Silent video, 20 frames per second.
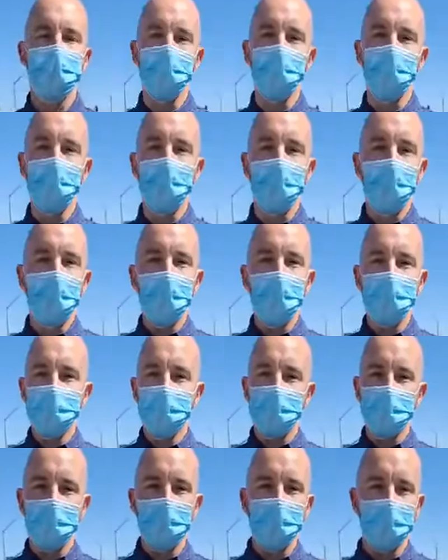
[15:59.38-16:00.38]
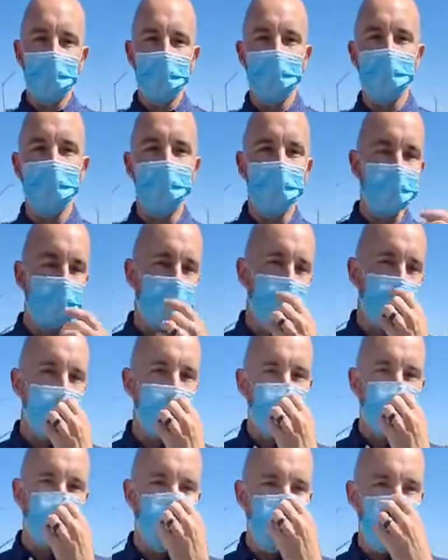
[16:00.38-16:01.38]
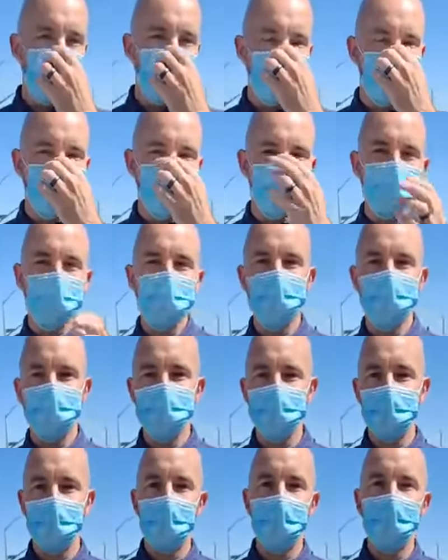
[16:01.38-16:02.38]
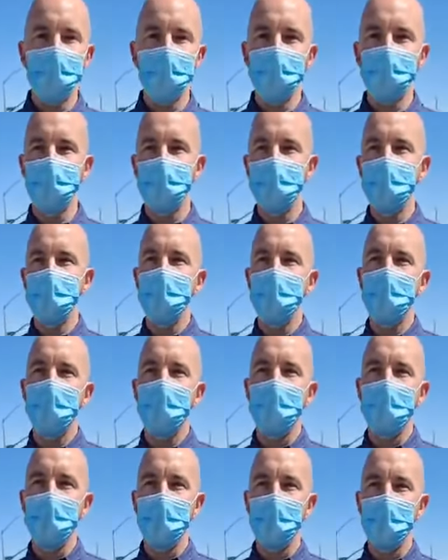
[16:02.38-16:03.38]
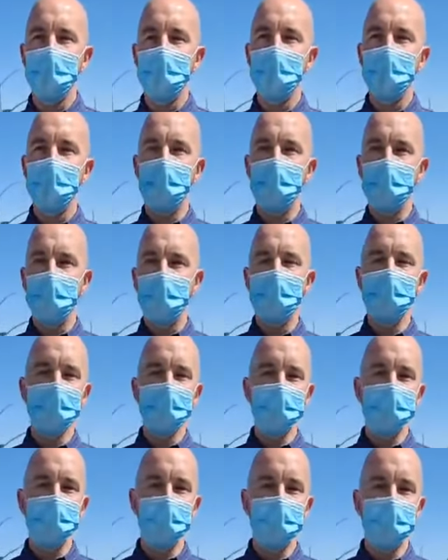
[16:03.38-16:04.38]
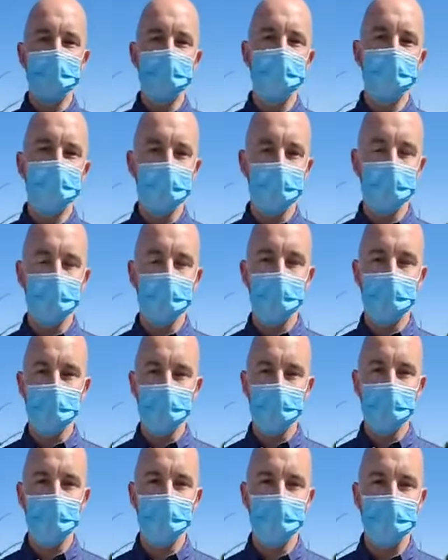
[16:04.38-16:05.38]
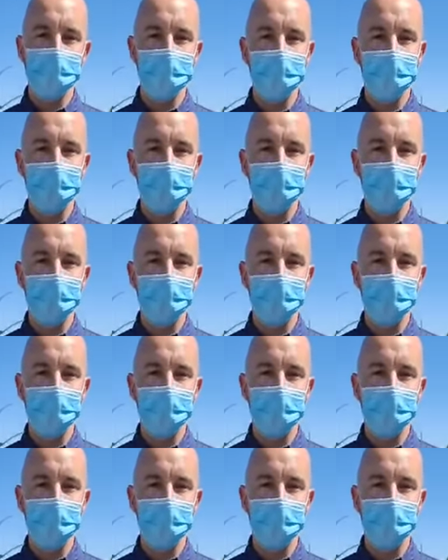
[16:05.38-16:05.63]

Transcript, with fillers: we often had volunteers, staff, agencies, and when I say